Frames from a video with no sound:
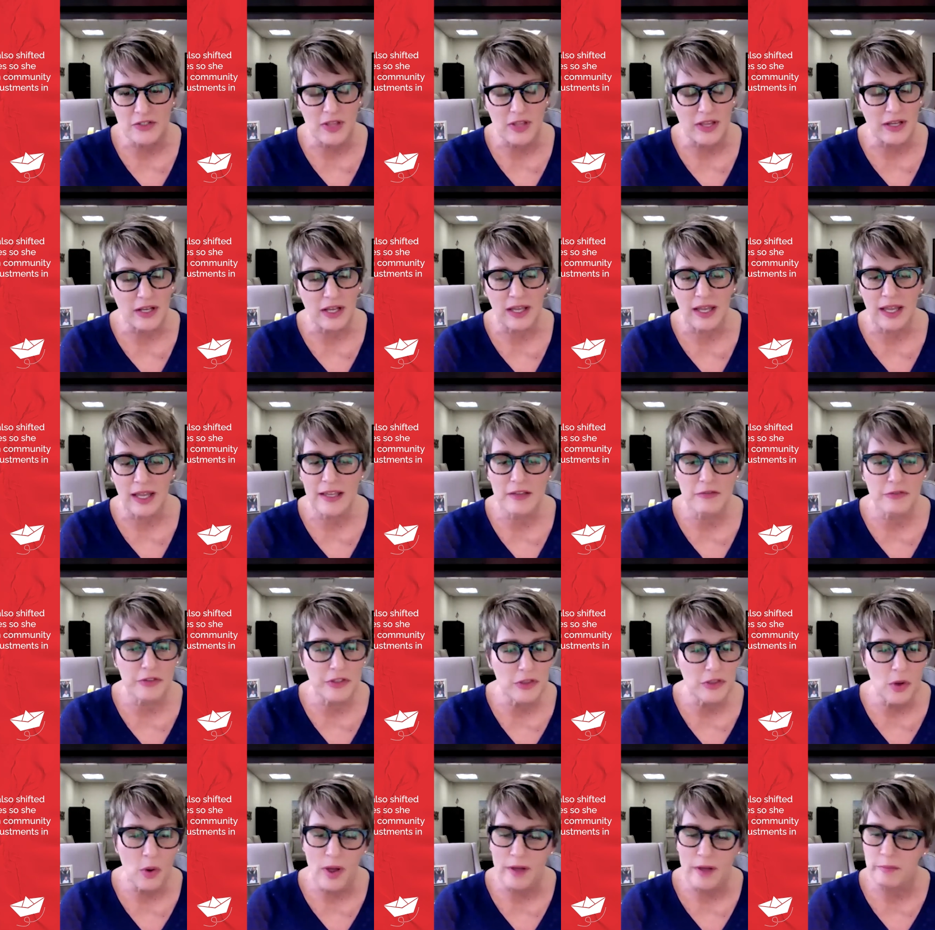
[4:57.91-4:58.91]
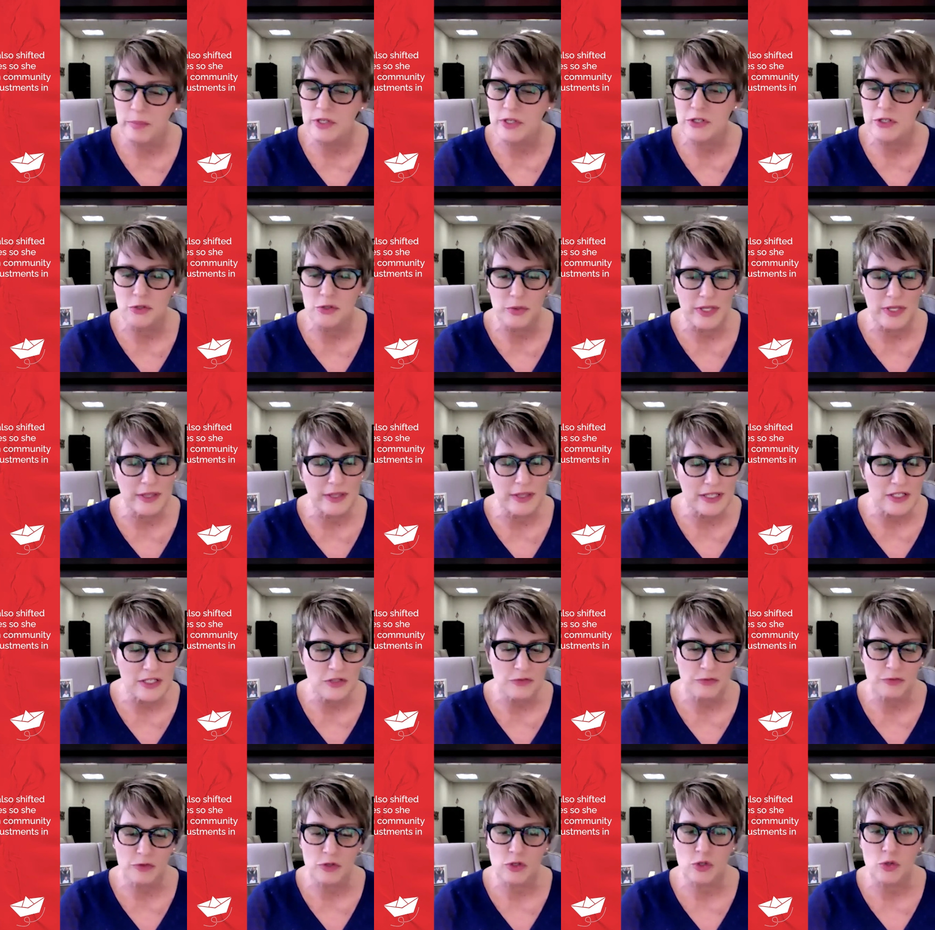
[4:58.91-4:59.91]
like even though I've been doing this
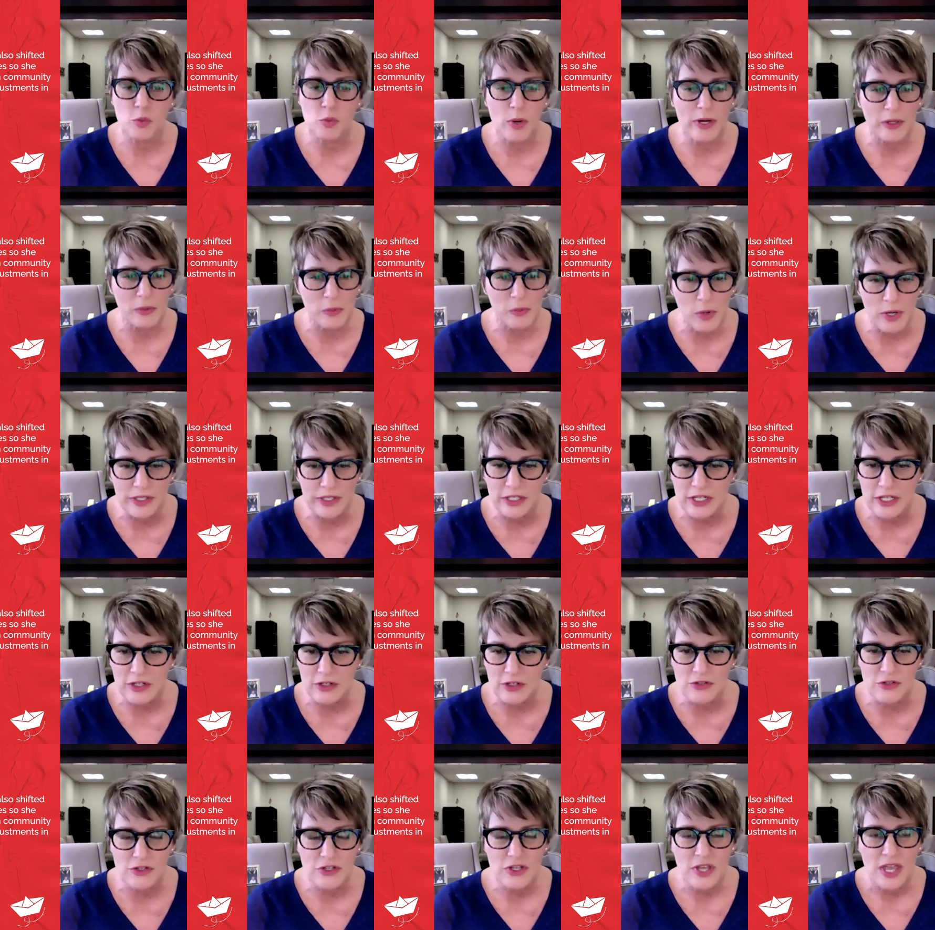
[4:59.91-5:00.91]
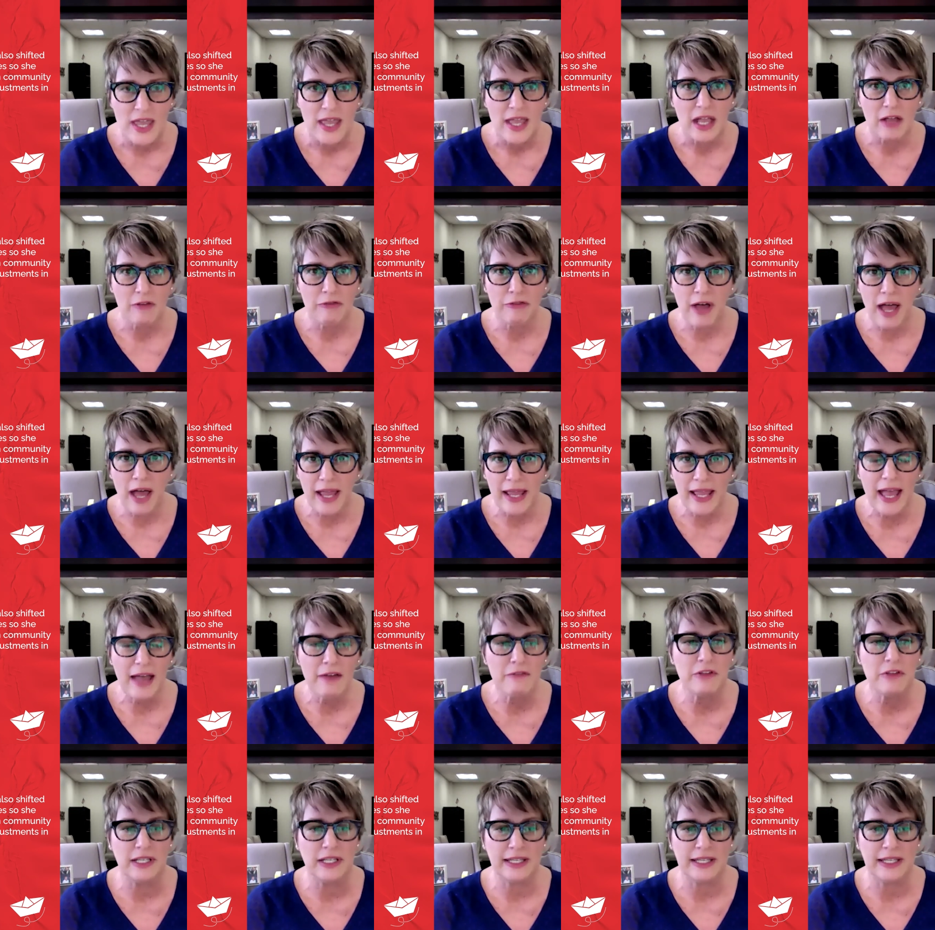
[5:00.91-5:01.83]
for twenty-one years, if I have a